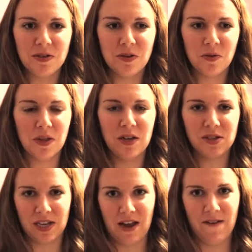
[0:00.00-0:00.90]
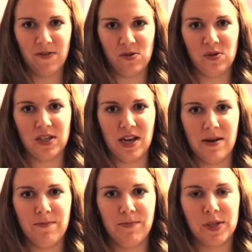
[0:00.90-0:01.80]
You know, they used to have those
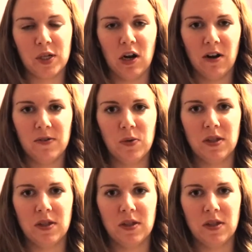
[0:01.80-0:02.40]
scarves